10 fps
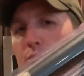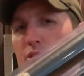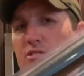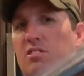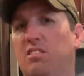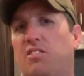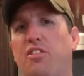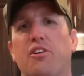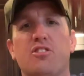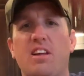was
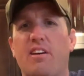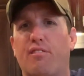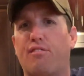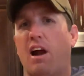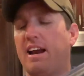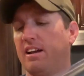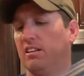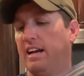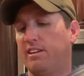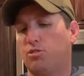Thursday or Friday of
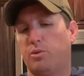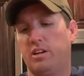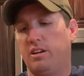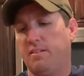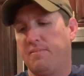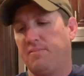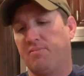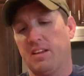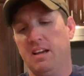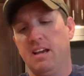last week,
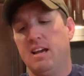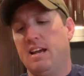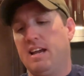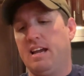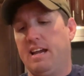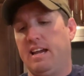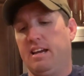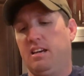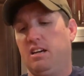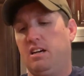
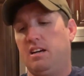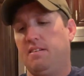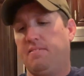and